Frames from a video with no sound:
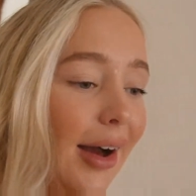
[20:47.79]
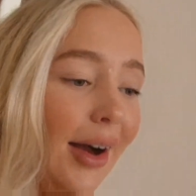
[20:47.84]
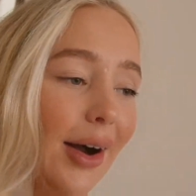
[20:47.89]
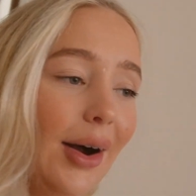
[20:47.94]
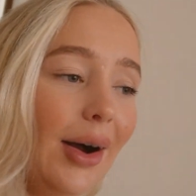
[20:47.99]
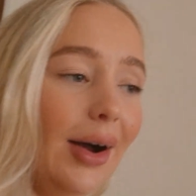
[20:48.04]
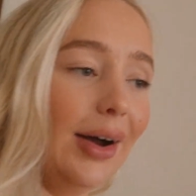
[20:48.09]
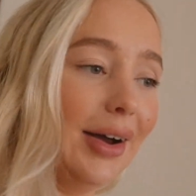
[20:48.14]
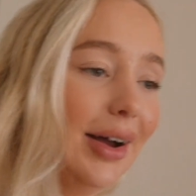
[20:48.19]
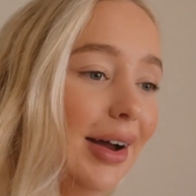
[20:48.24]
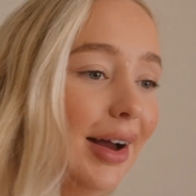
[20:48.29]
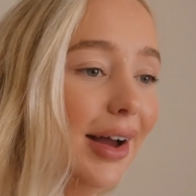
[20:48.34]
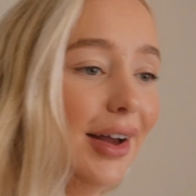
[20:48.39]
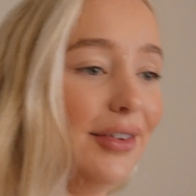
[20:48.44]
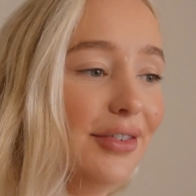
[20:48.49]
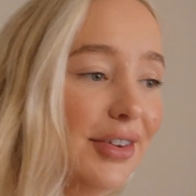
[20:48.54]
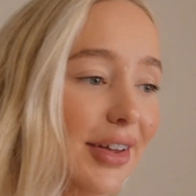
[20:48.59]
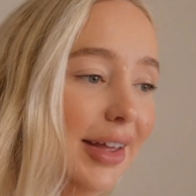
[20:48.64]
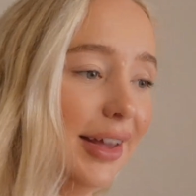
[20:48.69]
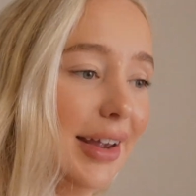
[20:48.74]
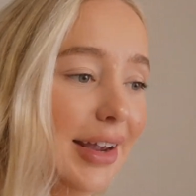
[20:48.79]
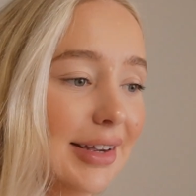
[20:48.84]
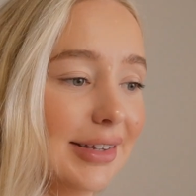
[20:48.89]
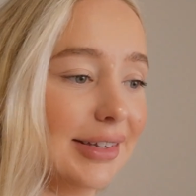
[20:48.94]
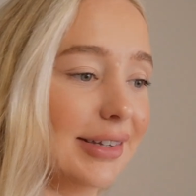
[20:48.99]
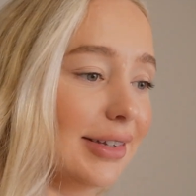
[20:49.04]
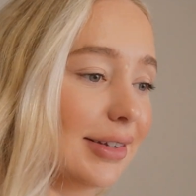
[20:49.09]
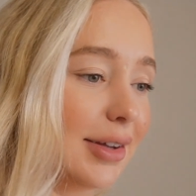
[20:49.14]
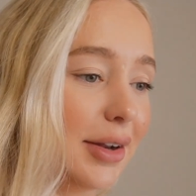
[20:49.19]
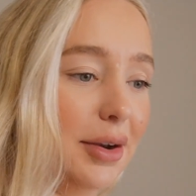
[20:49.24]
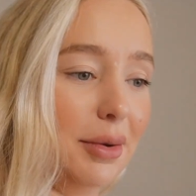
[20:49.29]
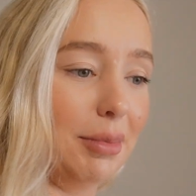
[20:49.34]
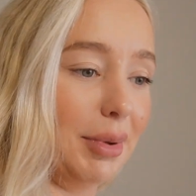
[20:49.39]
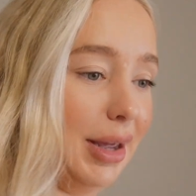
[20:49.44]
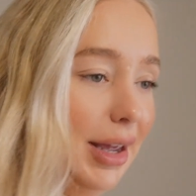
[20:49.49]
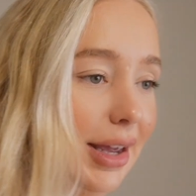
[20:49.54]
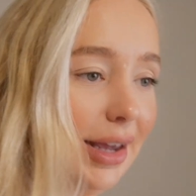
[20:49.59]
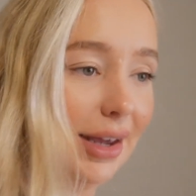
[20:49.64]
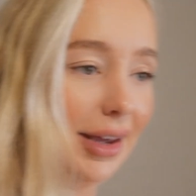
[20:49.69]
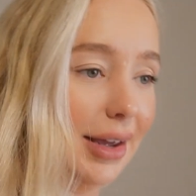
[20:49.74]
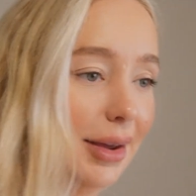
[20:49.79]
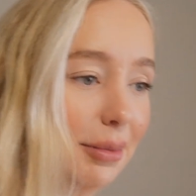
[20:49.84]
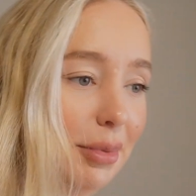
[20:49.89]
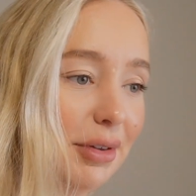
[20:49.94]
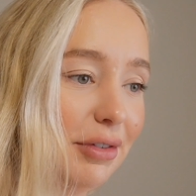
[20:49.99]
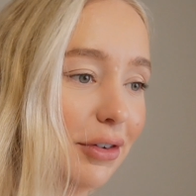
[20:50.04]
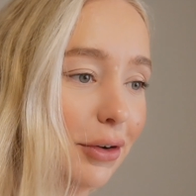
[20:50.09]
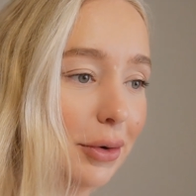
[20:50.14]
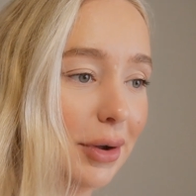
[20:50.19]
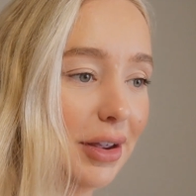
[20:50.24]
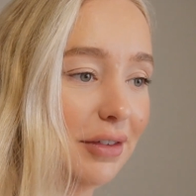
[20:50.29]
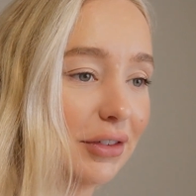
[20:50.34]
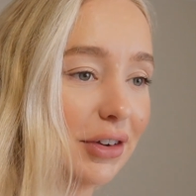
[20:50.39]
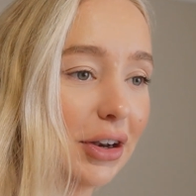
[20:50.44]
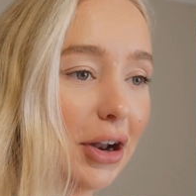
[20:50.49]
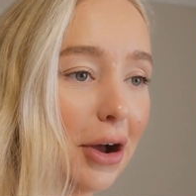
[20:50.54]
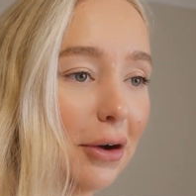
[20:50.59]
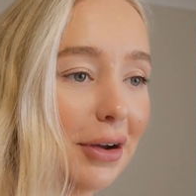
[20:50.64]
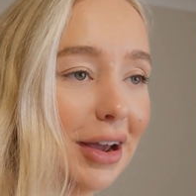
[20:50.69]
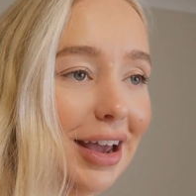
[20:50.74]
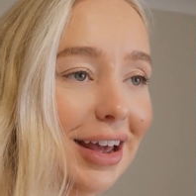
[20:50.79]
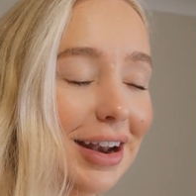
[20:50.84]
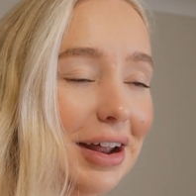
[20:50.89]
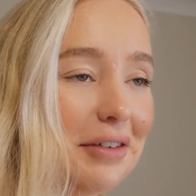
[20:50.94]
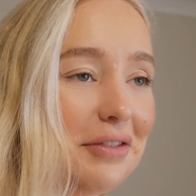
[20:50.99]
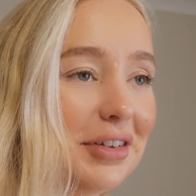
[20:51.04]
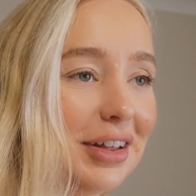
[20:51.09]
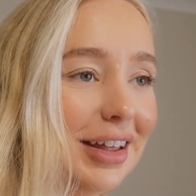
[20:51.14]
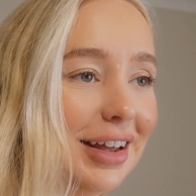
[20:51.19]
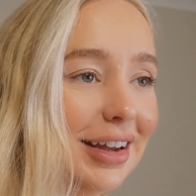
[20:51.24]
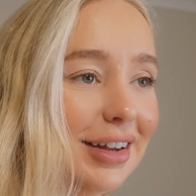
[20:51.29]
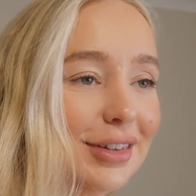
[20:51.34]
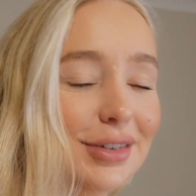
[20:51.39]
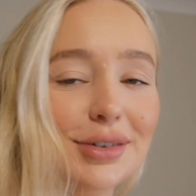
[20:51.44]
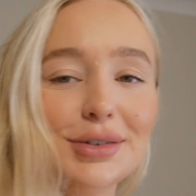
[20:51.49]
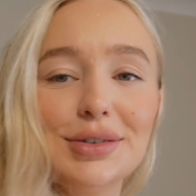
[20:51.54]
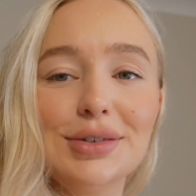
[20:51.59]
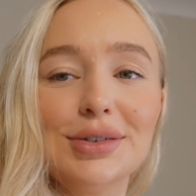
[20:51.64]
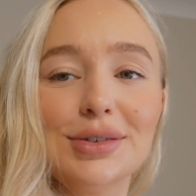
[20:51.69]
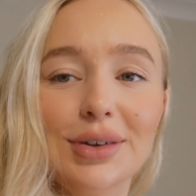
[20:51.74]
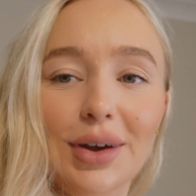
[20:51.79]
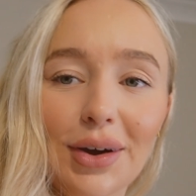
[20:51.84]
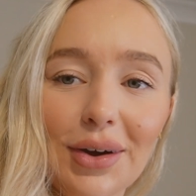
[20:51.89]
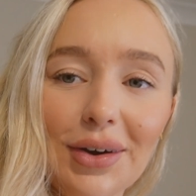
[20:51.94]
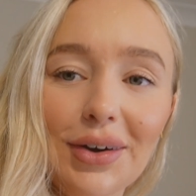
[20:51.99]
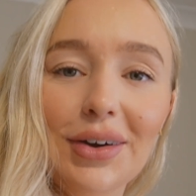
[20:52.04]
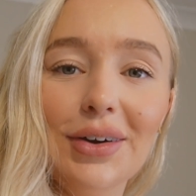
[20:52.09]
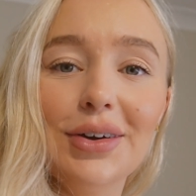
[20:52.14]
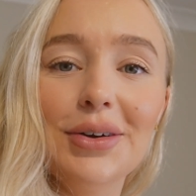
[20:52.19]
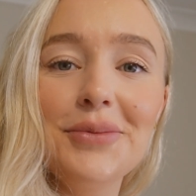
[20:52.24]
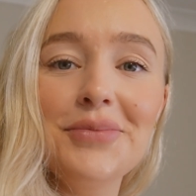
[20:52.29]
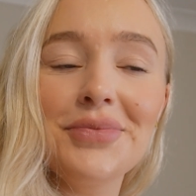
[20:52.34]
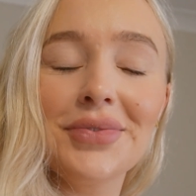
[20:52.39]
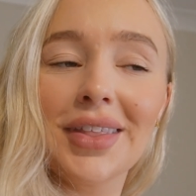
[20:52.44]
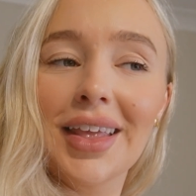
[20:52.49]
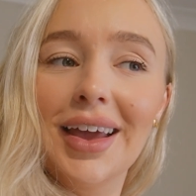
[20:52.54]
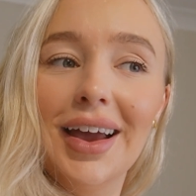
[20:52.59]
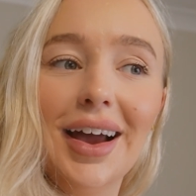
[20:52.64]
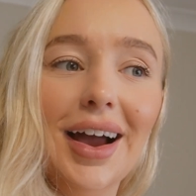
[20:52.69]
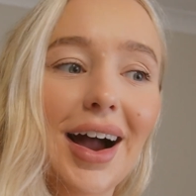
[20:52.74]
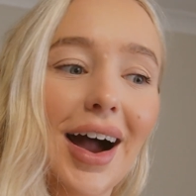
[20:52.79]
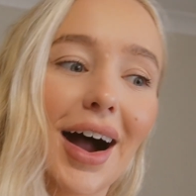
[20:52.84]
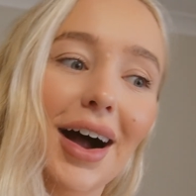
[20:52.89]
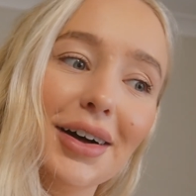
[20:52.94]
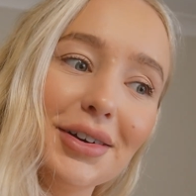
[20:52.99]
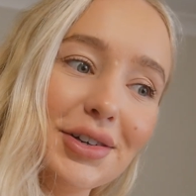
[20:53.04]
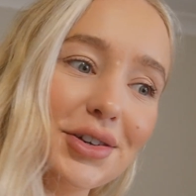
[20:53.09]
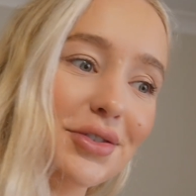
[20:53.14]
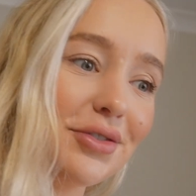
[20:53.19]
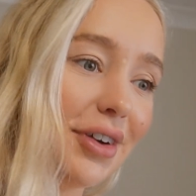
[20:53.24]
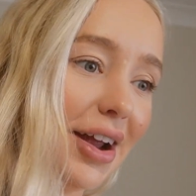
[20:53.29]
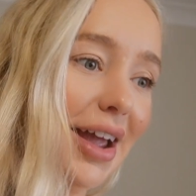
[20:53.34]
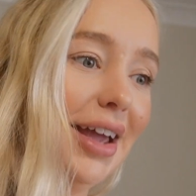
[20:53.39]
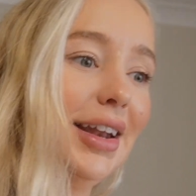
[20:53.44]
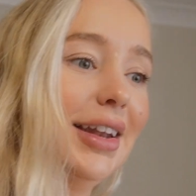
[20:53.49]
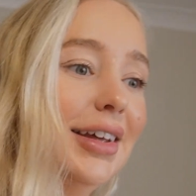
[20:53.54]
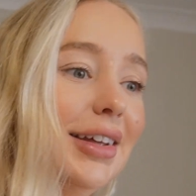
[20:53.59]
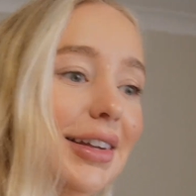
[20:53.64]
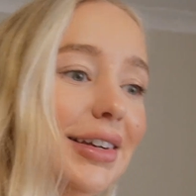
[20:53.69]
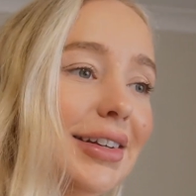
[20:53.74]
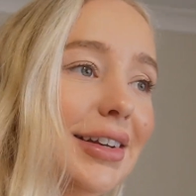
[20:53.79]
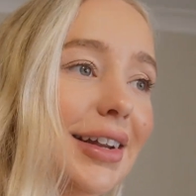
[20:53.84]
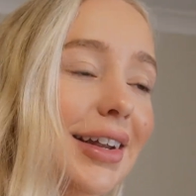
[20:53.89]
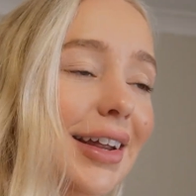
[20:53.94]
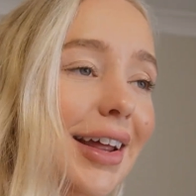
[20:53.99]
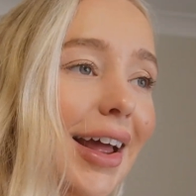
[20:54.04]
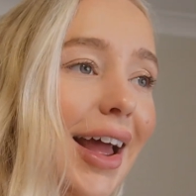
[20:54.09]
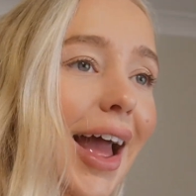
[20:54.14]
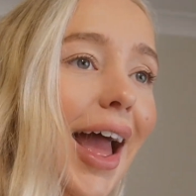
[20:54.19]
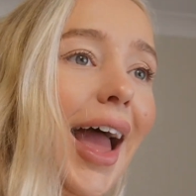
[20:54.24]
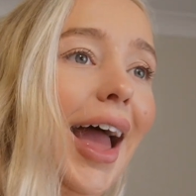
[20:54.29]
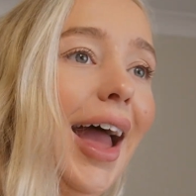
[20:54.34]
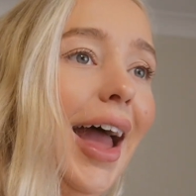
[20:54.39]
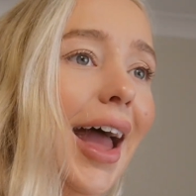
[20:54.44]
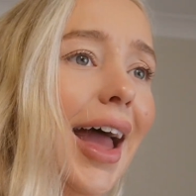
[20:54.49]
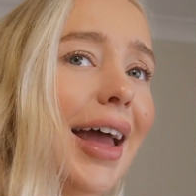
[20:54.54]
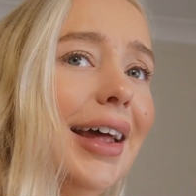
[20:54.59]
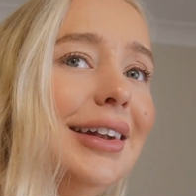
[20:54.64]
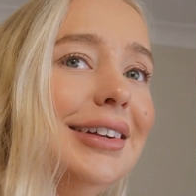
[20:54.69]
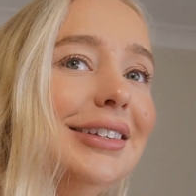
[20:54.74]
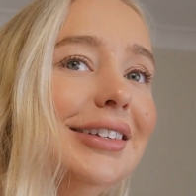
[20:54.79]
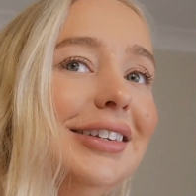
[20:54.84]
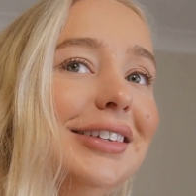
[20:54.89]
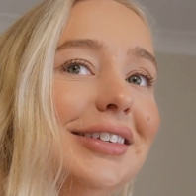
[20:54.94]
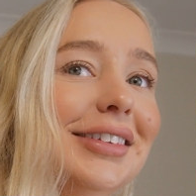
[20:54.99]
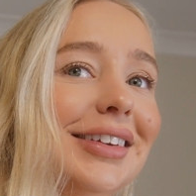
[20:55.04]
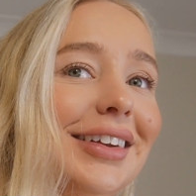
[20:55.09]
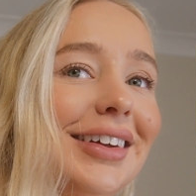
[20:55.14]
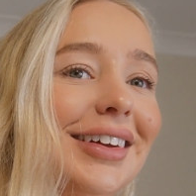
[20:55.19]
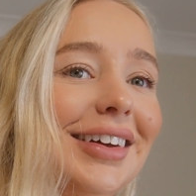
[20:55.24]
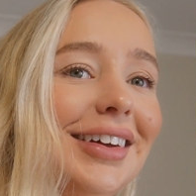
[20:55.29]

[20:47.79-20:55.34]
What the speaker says: I feel like Easter's gonna be here before we even know it, and I feel like it's just so underrated, and